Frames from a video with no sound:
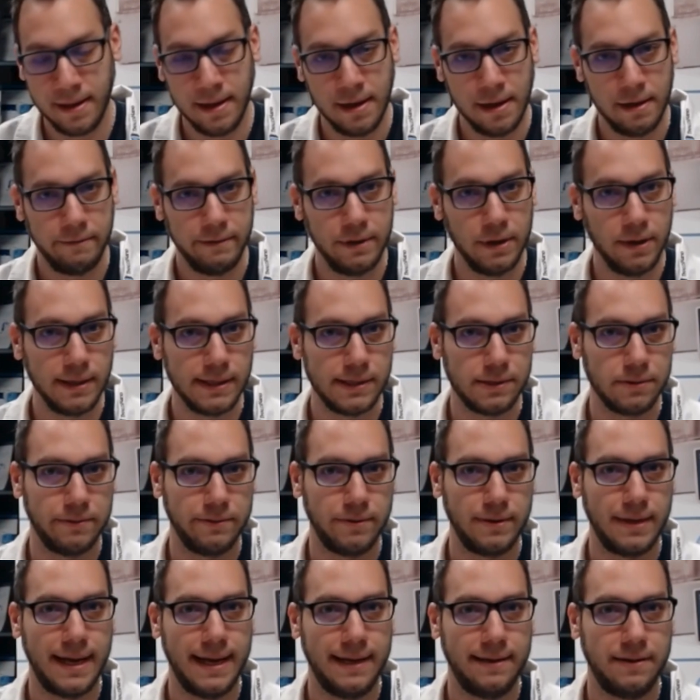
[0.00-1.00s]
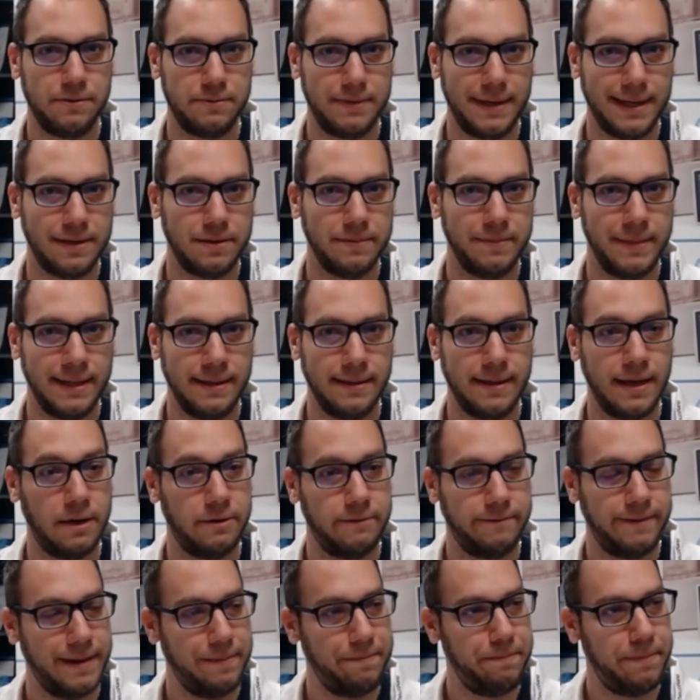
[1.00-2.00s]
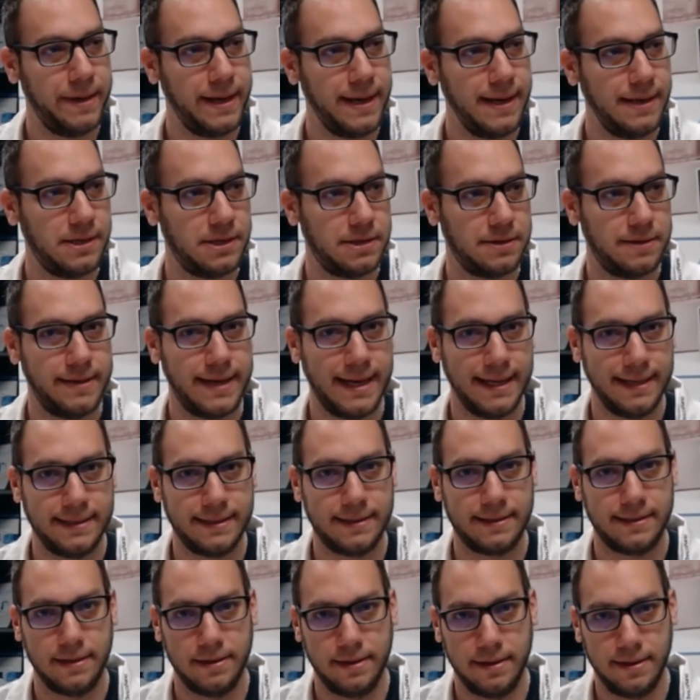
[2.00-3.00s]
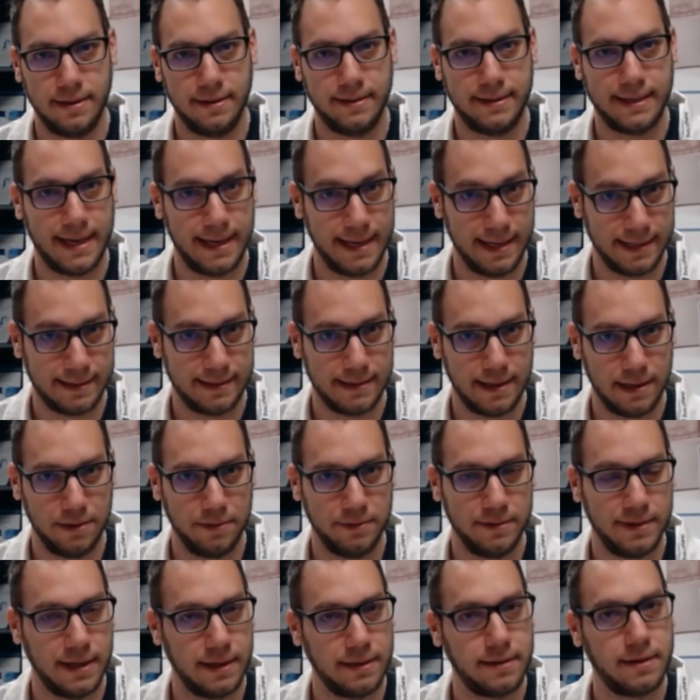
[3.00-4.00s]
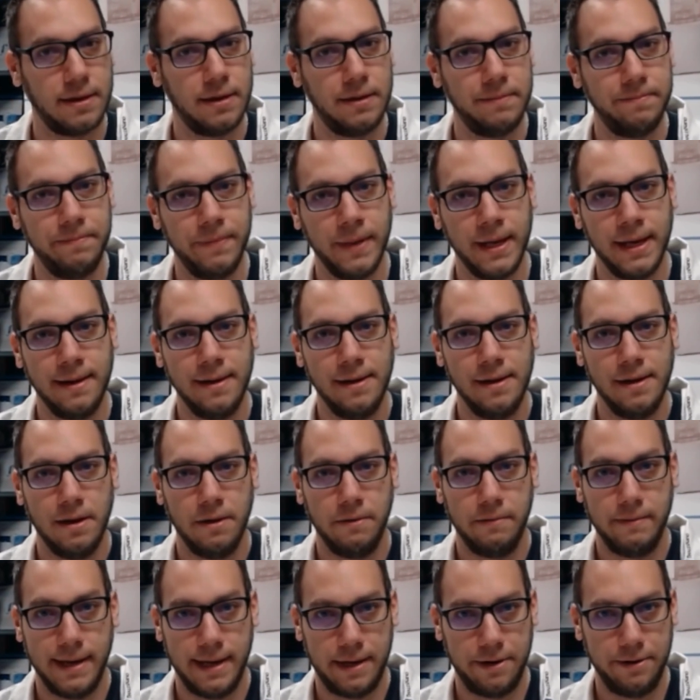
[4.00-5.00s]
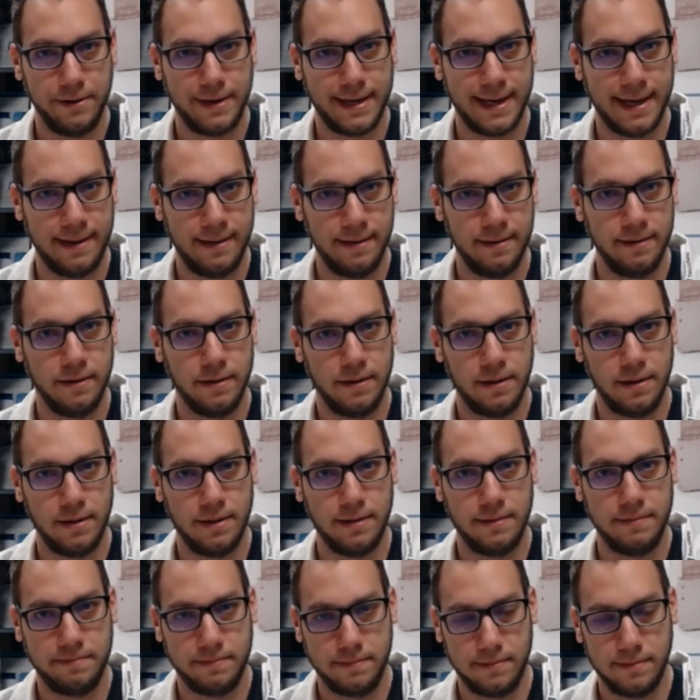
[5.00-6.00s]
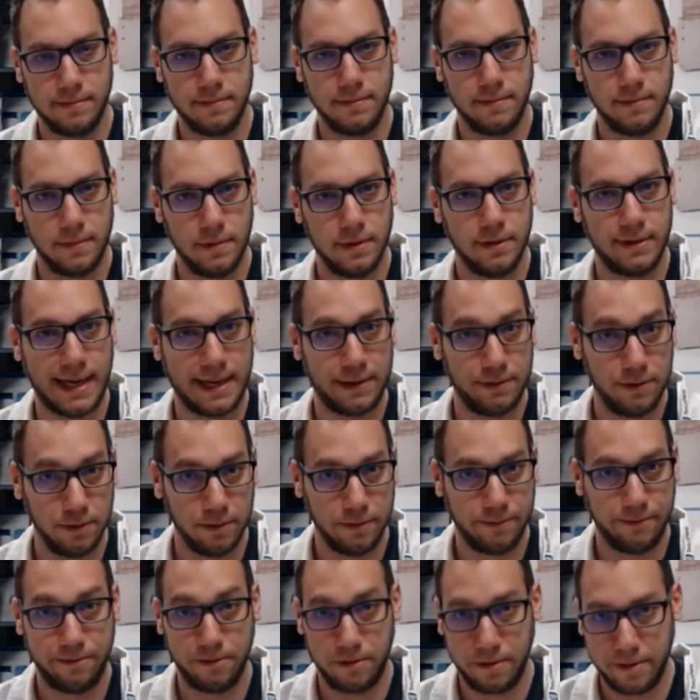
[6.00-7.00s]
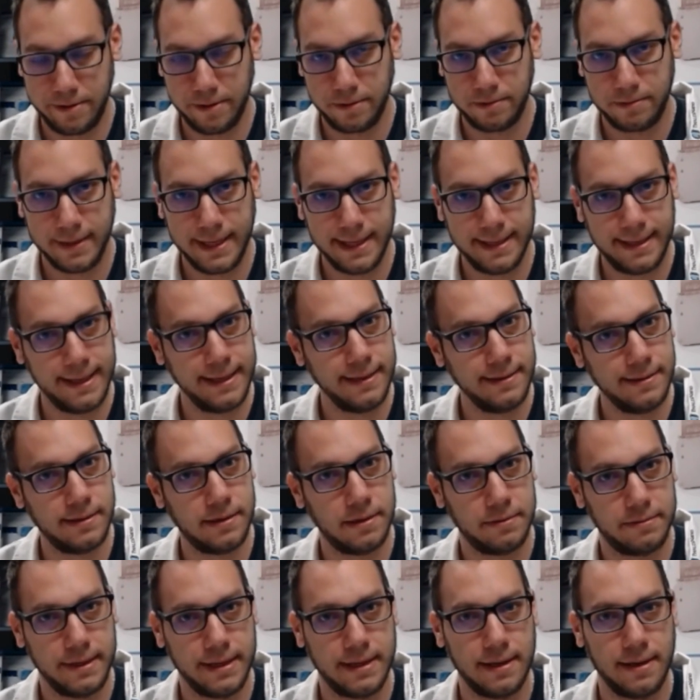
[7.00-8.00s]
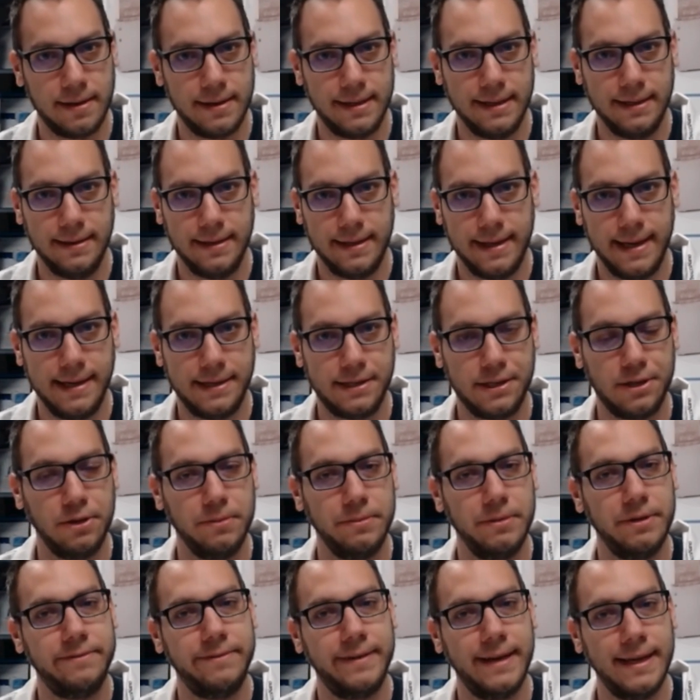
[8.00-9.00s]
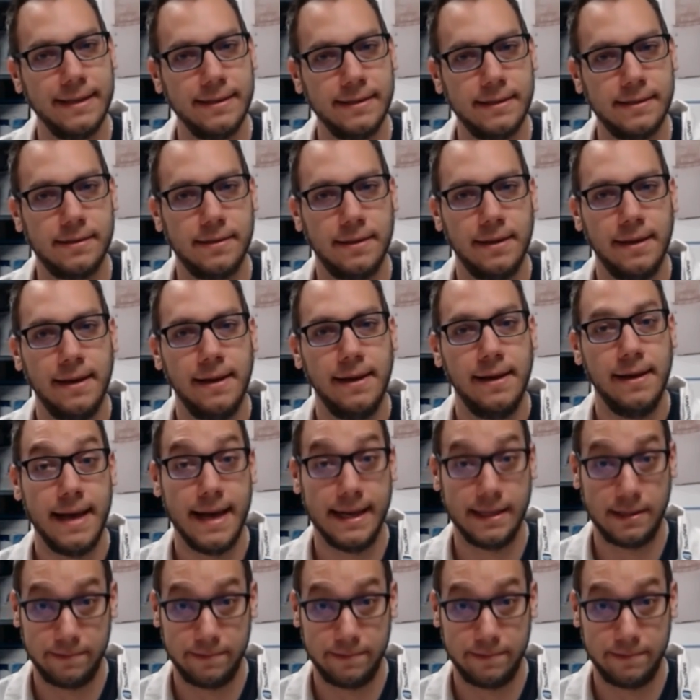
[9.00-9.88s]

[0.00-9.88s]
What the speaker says: We also would like to recommend our webpage, that's ThalesNano.com, where you can download further readings regarding the H-Cube Advance, as